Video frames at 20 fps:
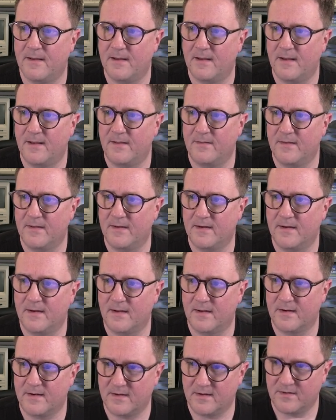And then
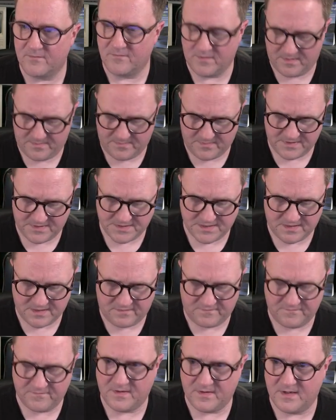I can create
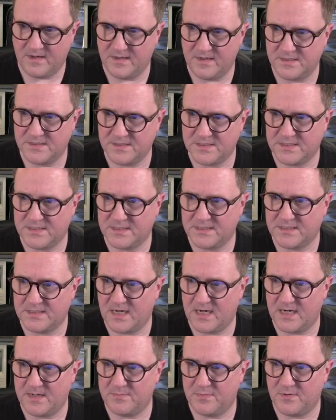myself a
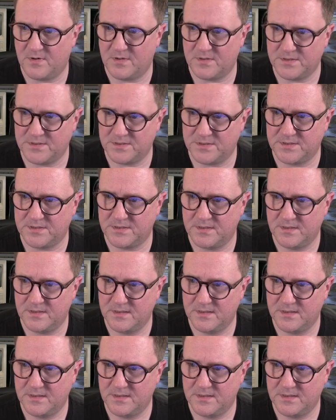sandbox,